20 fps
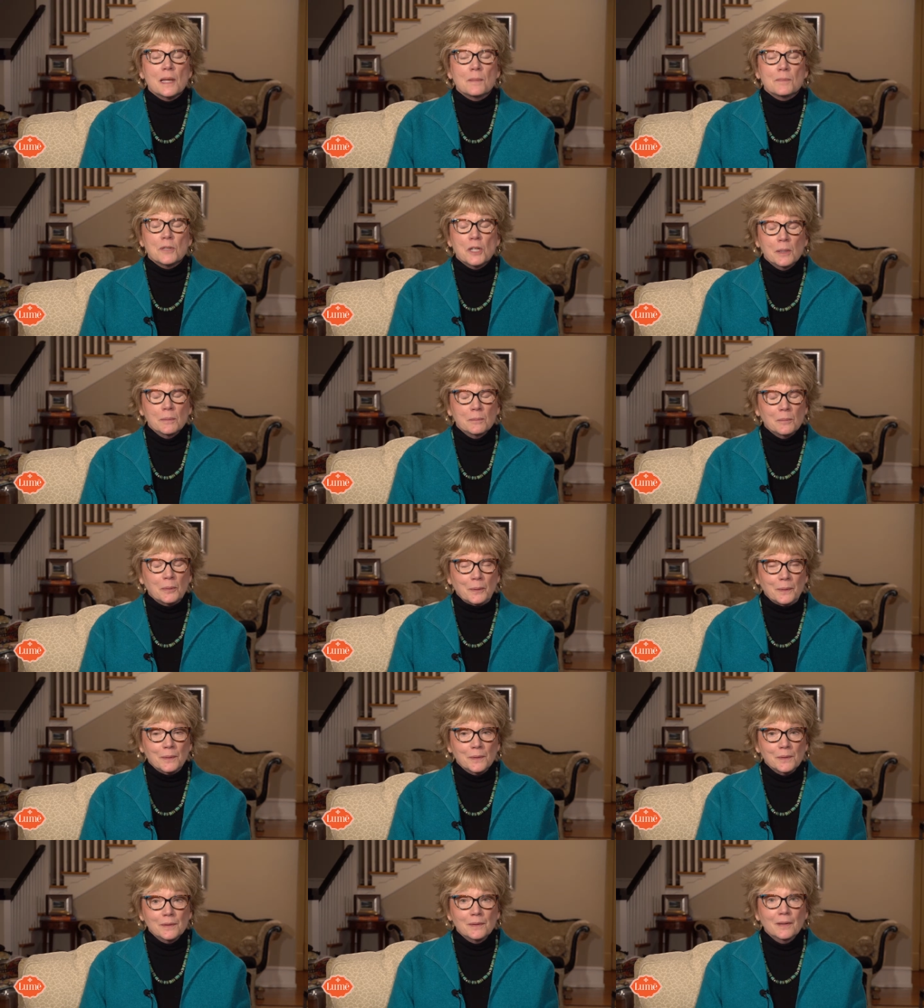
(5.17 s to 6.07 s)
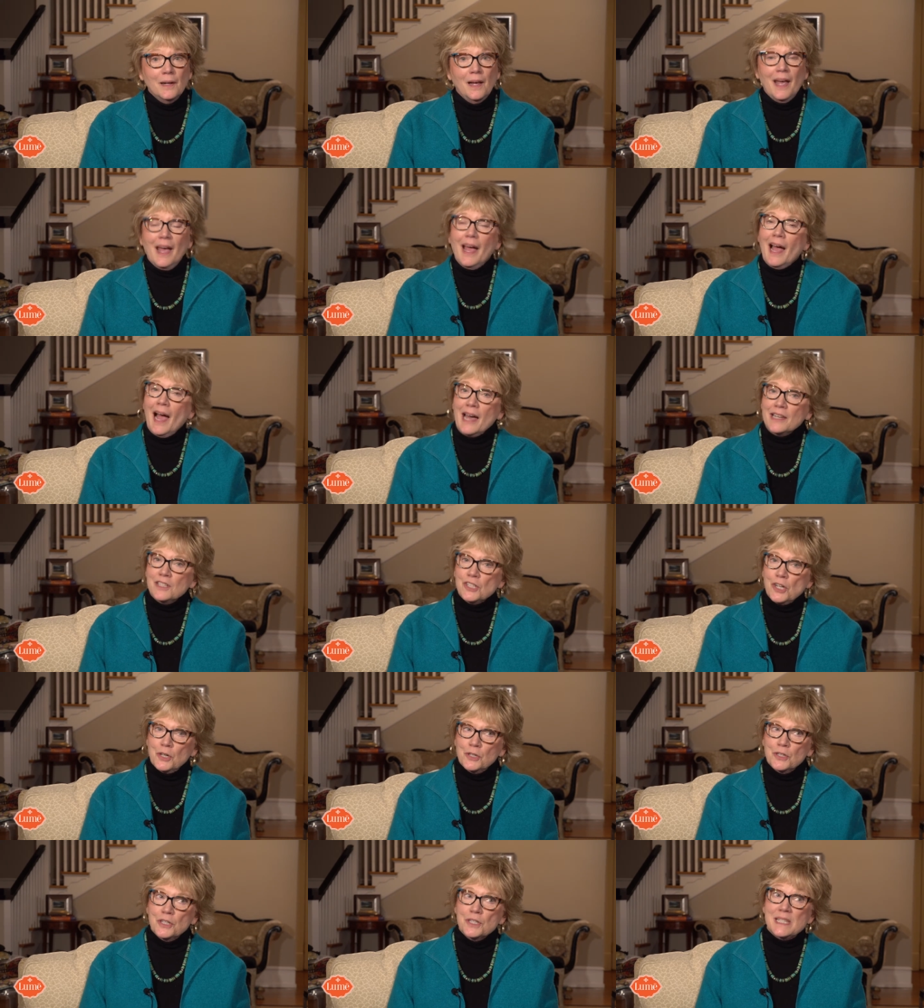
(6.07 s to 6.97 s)
September I
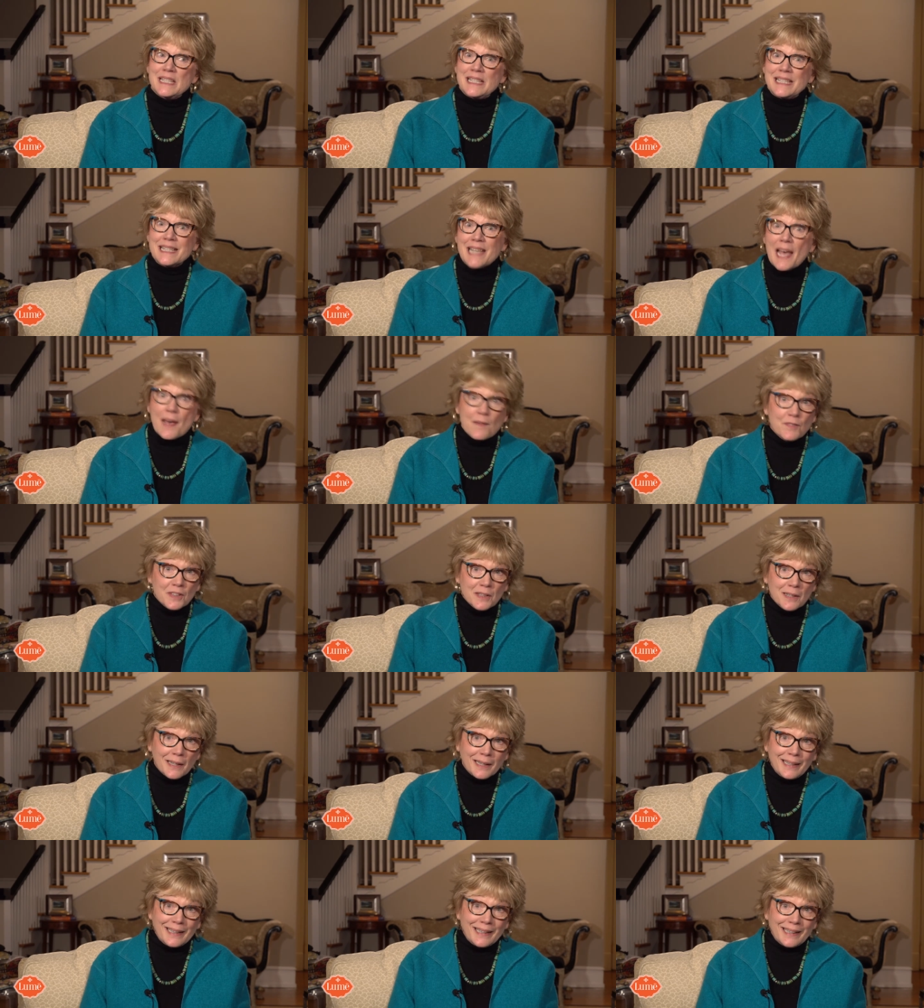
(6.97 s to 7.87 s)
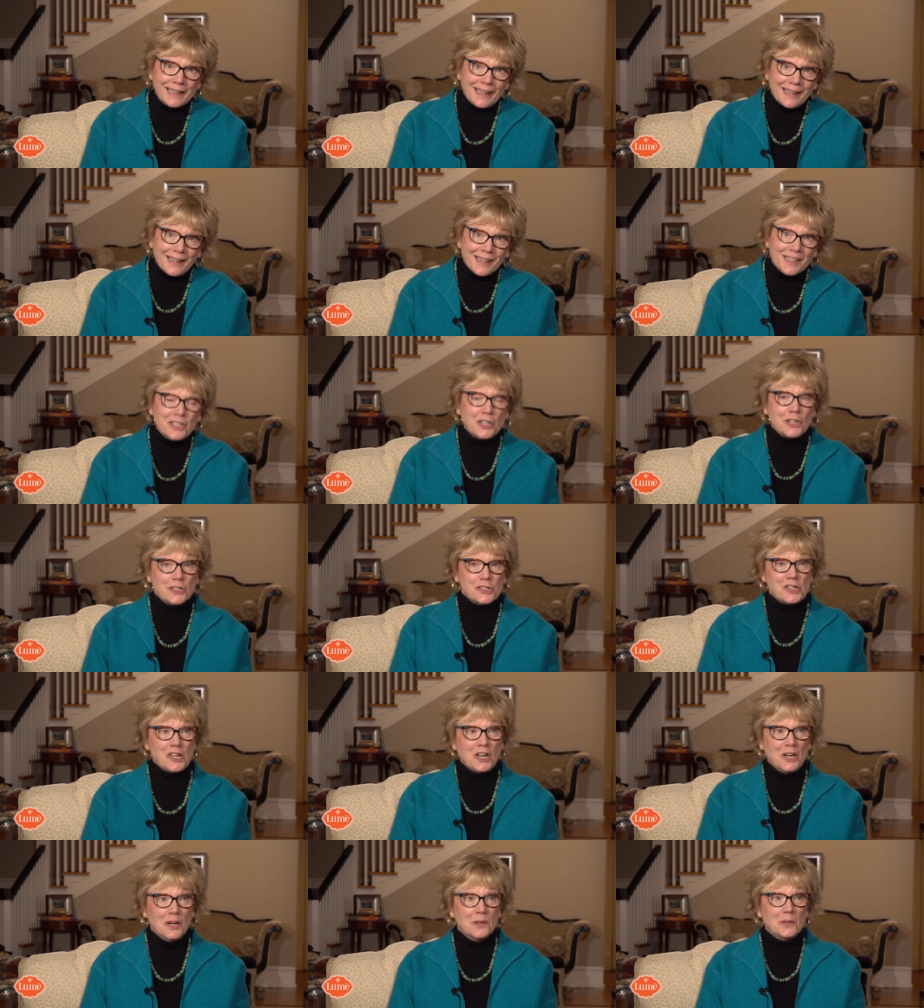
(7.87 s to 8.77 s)
turned 70
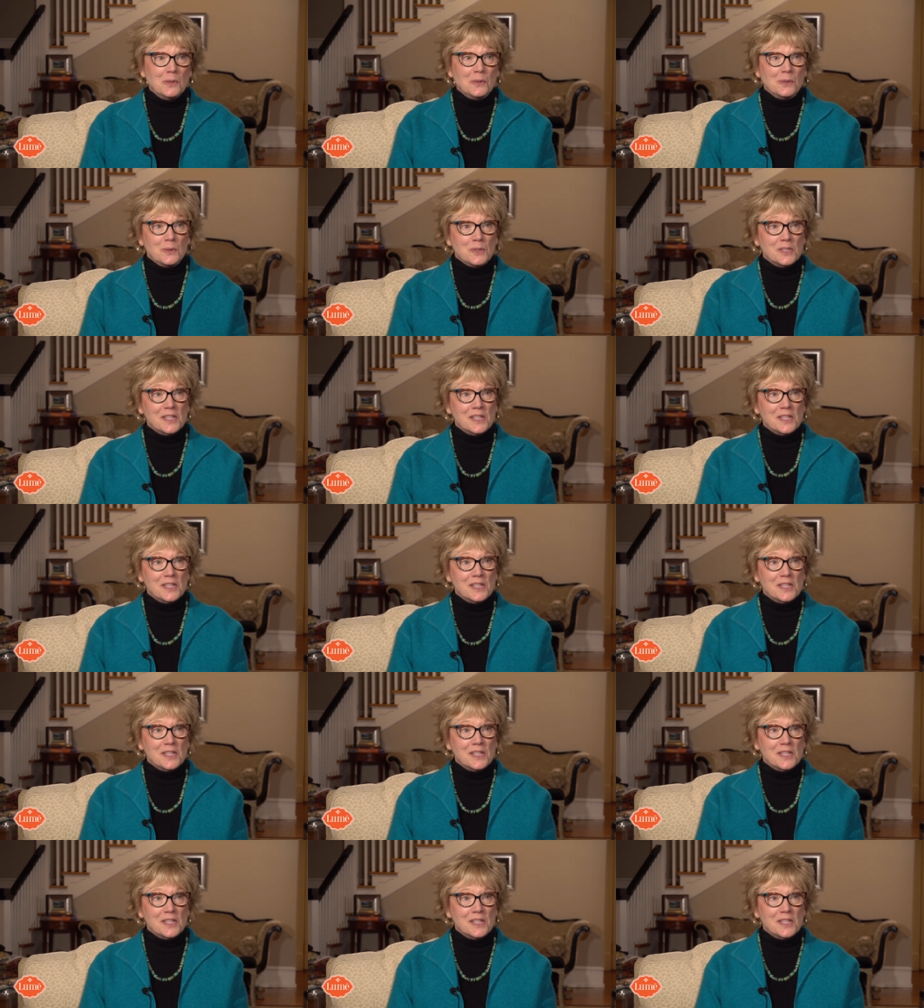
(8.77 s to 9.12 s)
years old,